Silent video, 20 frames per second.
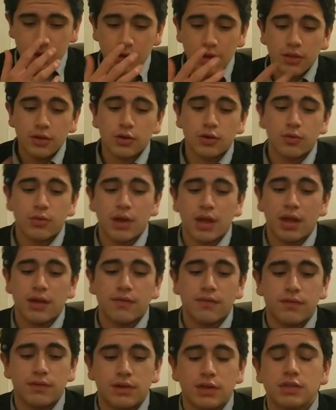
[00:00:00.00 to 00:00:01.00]
another
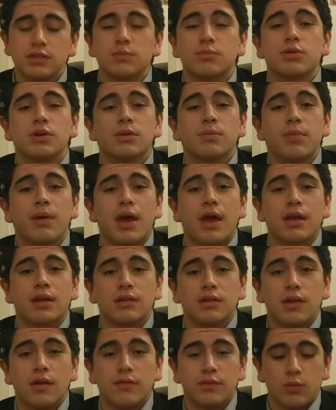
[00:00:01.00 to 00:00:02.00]
grave doesn't bring
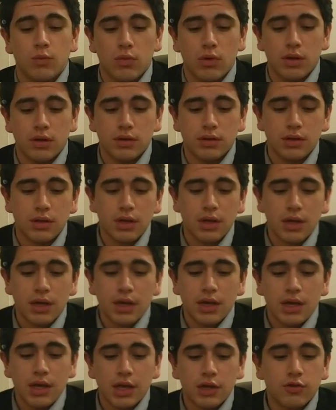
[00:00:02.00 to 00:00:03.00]
back a loved one.
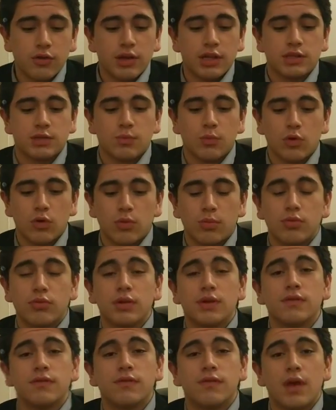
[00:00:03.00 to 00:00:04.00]
It creates more
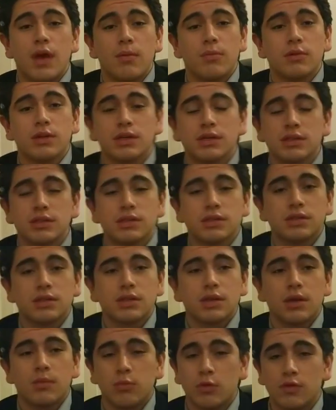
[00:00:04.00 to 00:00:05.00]
bereaved families
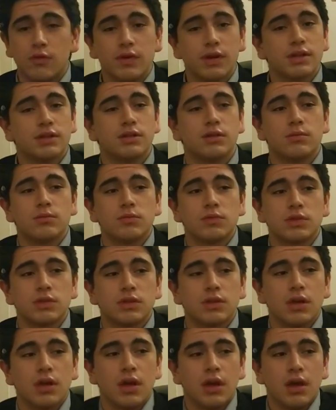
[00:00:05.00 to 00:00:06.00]
and more
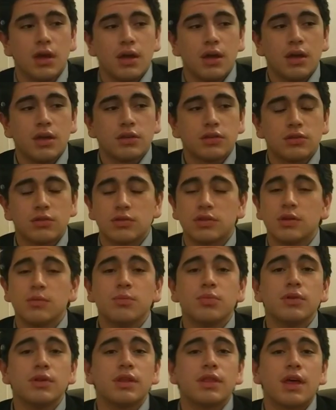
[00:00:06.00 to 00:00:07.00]
victims. So
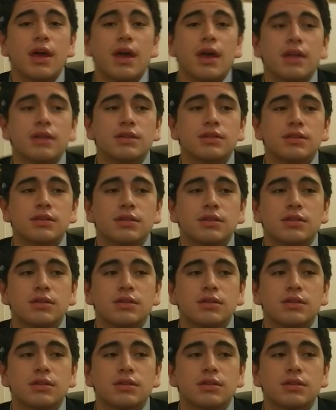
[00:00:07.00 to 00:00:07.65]
simply that,